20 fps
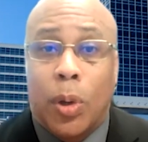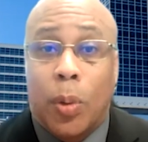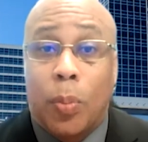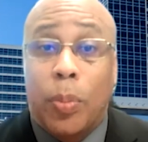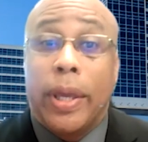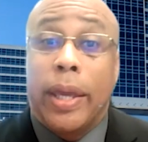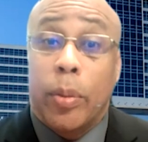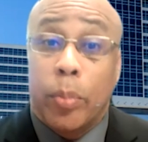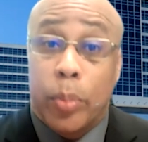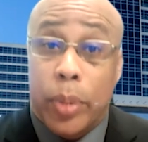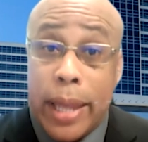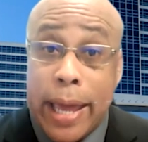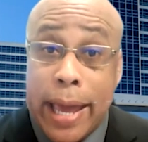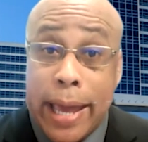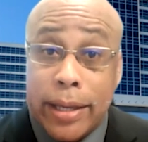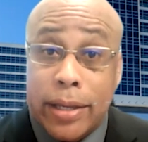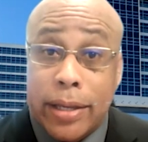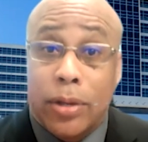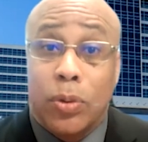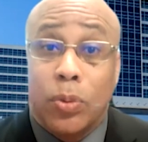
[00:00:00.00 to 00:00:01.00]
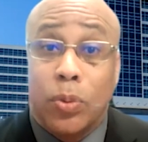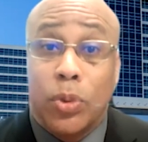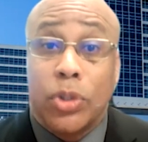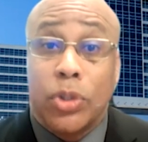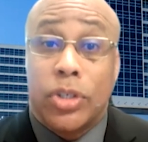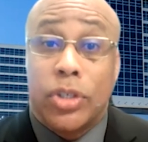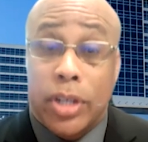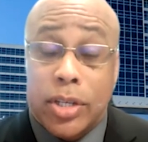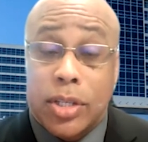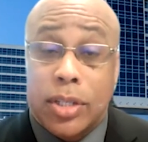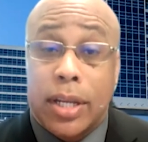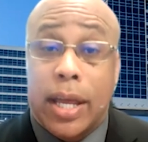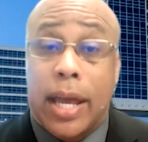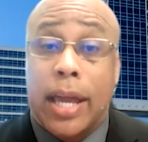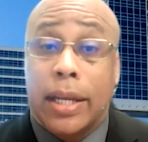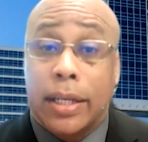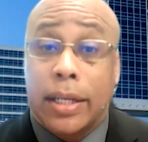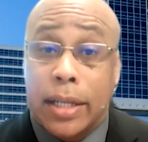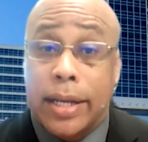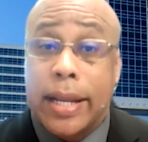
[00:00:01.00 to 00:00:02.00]
Being Black was just
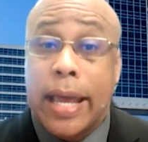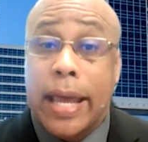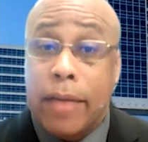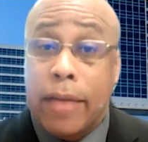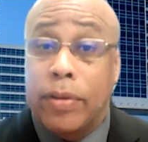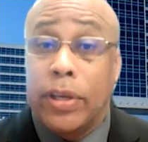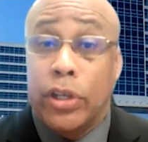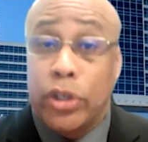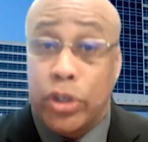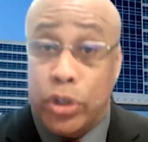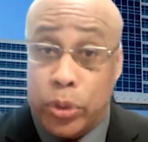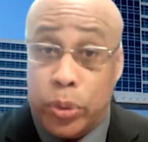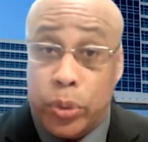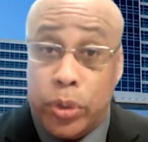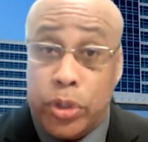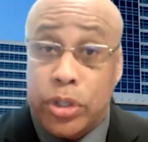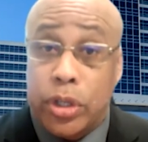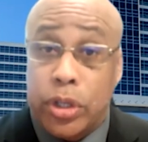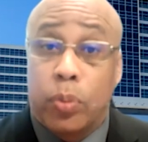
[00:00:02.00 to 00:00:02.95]
like not having insurance.